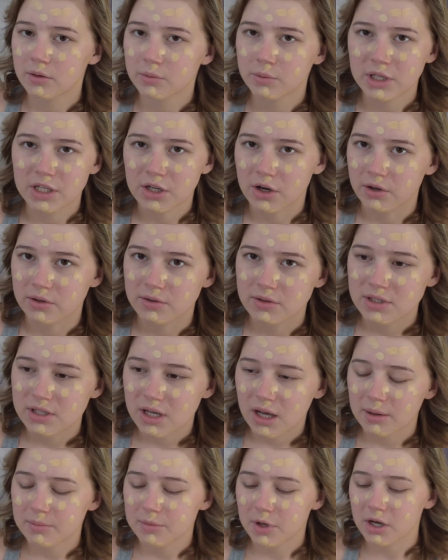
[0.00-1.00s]
We don't.
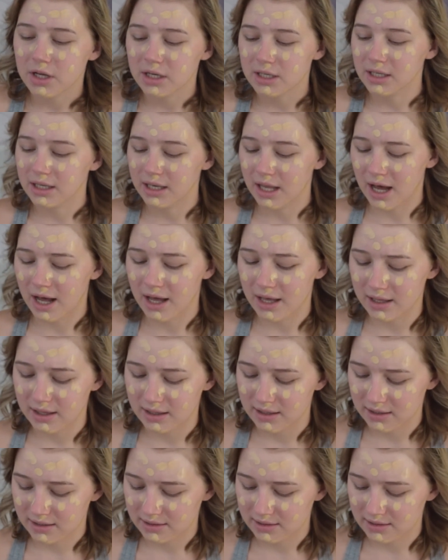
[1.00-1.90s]
I'm not gonna lie,